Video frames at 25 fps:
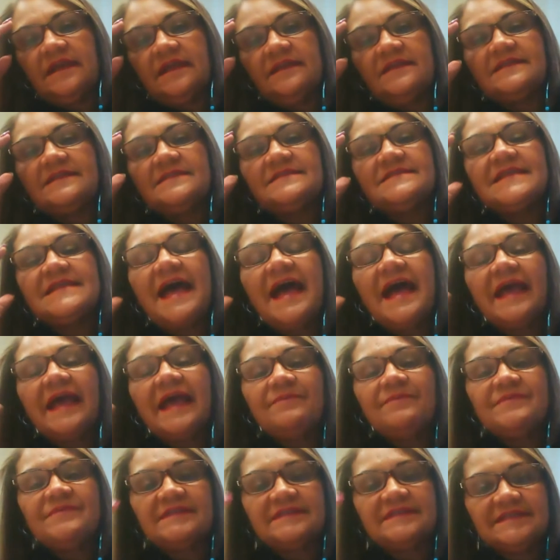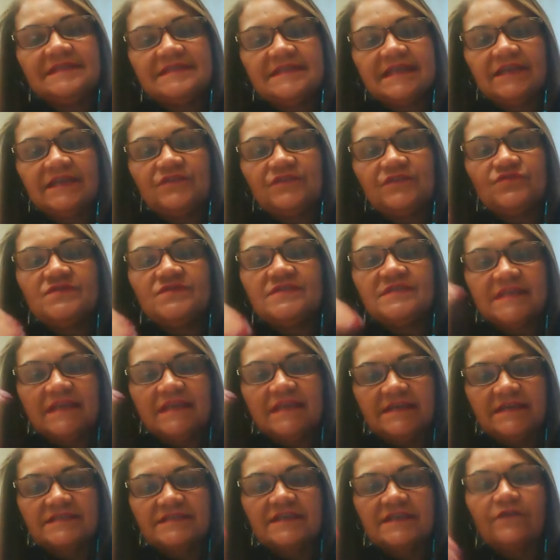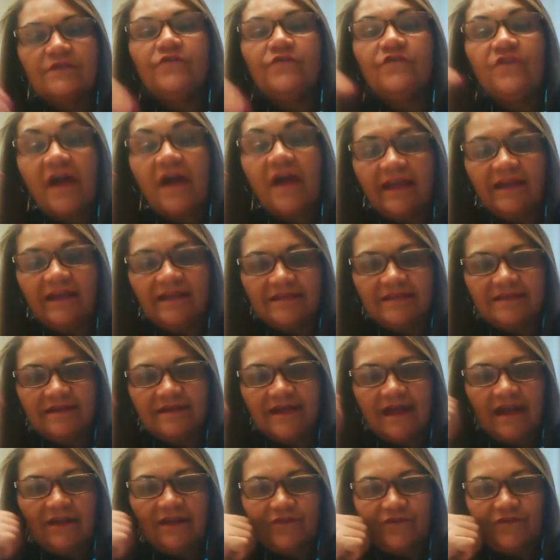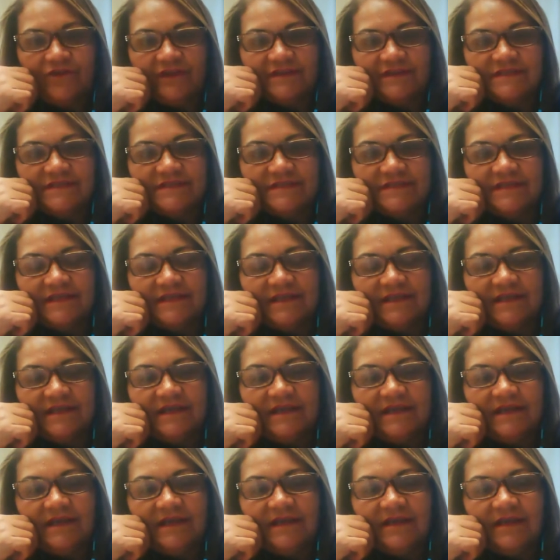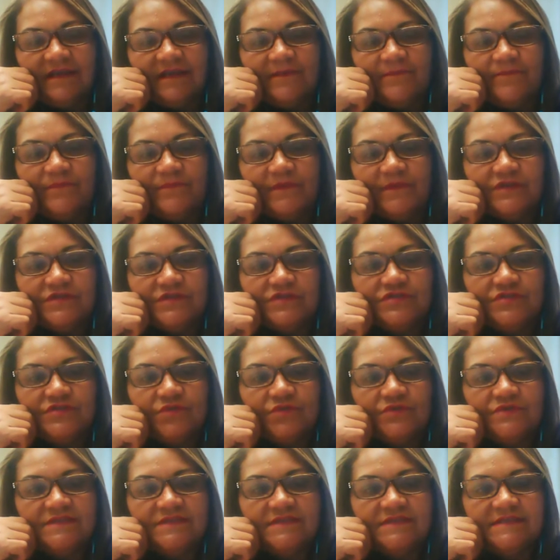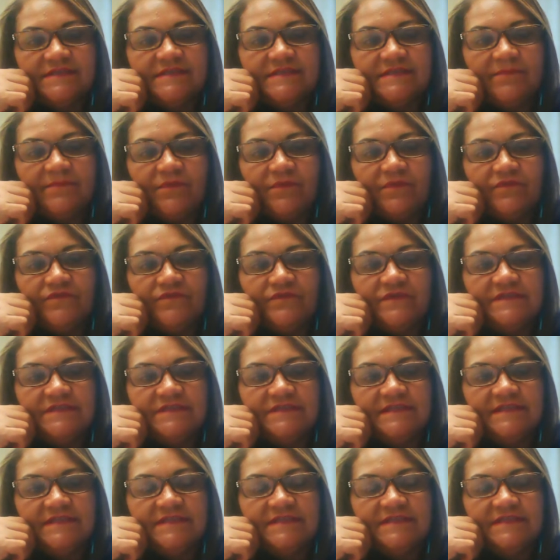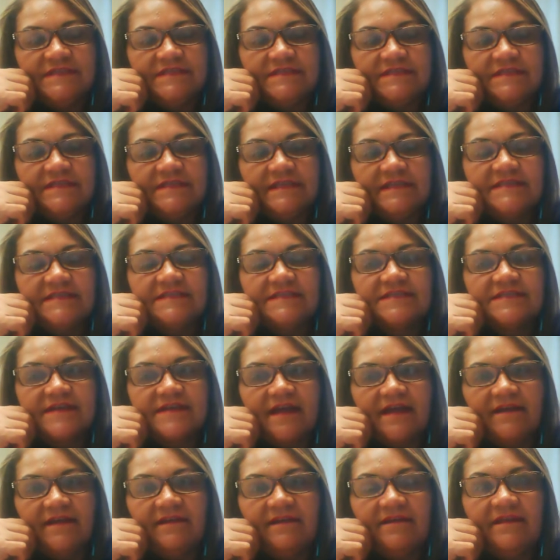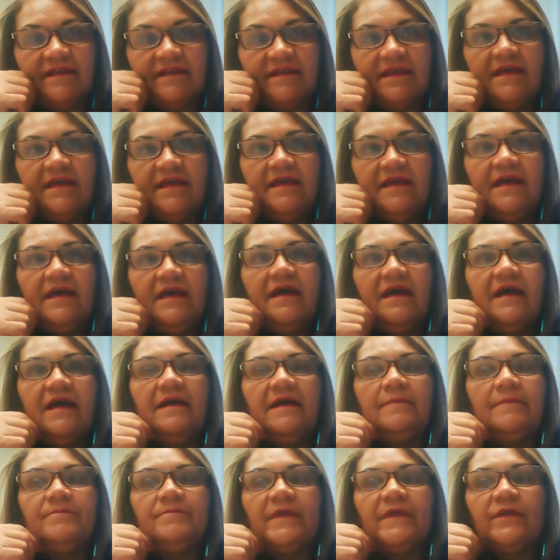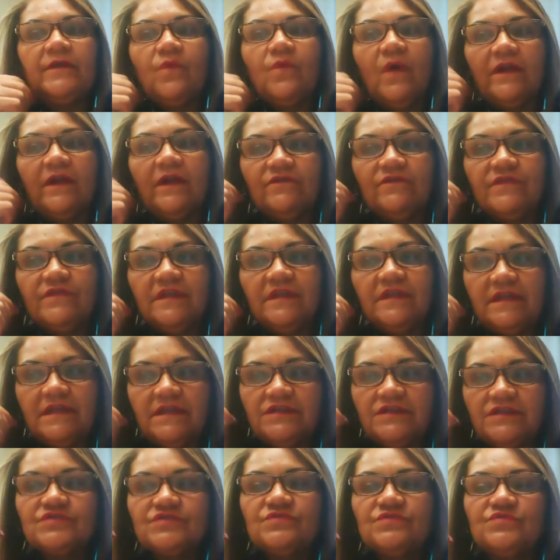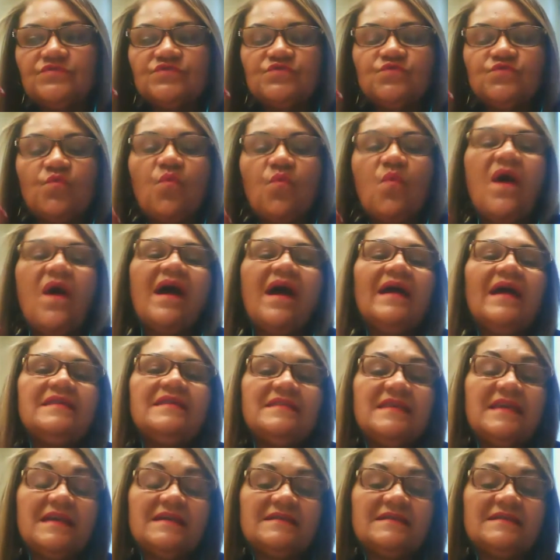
and the time that it takes to search and find the relevant resources. Some of the teachers really struggle, and one of the issues why they are